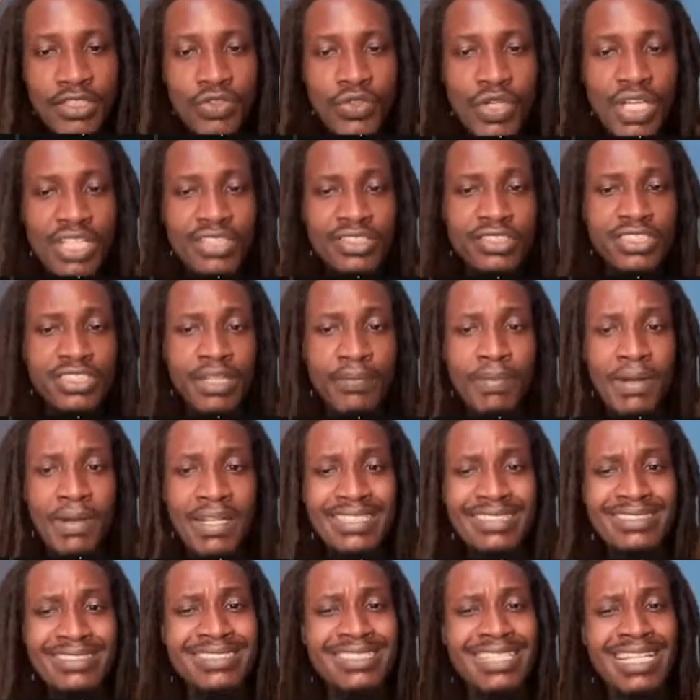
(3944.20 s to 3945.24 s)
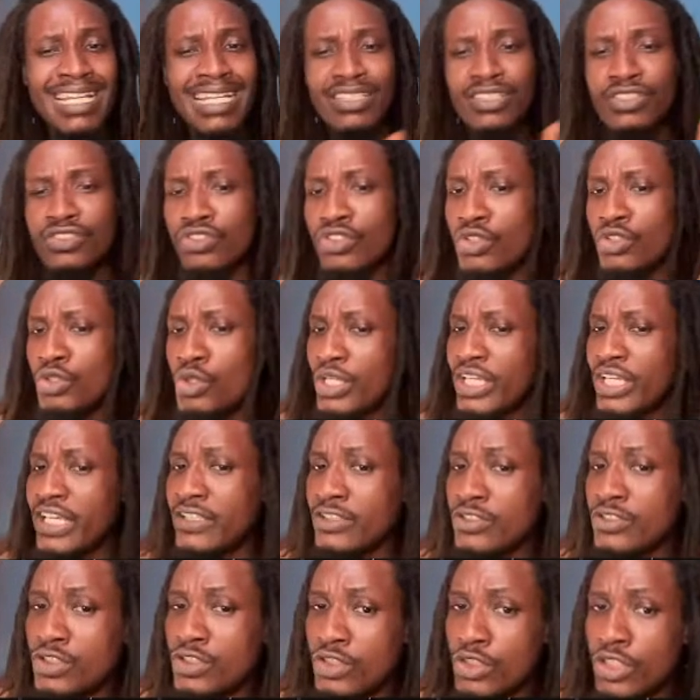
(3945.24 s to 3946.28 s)
USD Japanese yen is
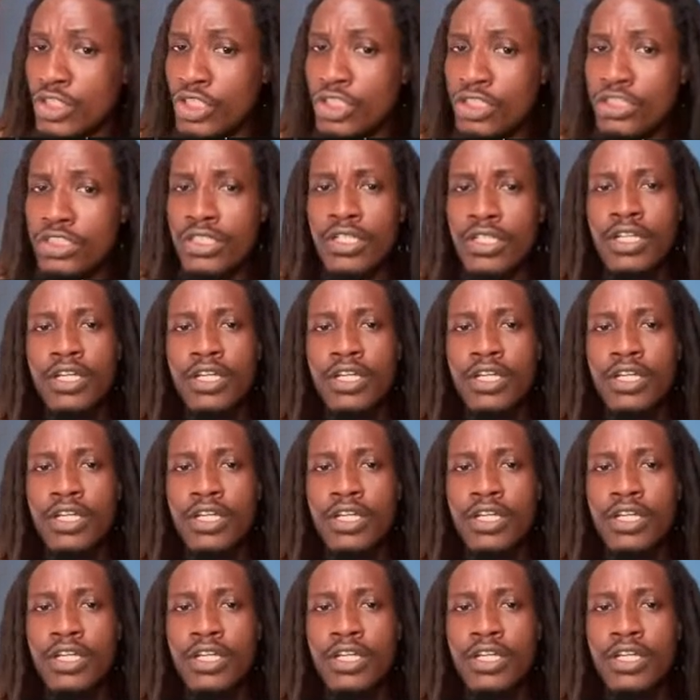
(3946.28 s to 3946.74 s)
looking good.